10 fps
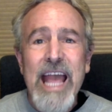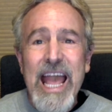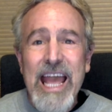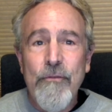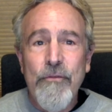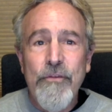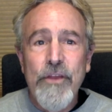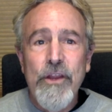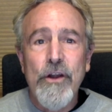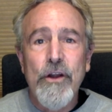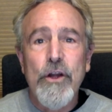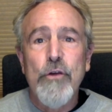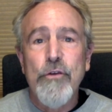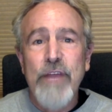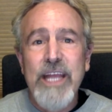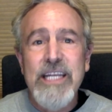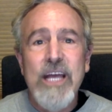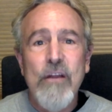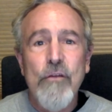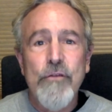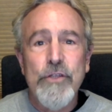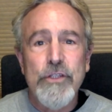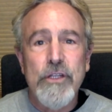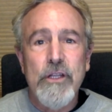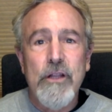and fear create tunnel vision,